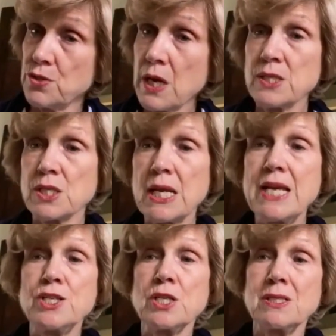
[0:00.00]

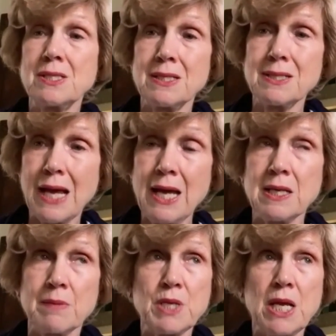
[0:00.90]
translations and
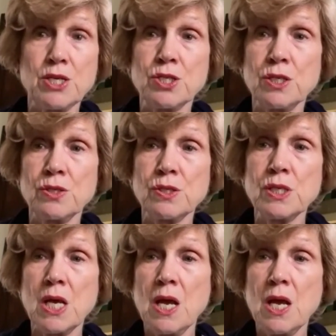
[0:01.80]
adaptations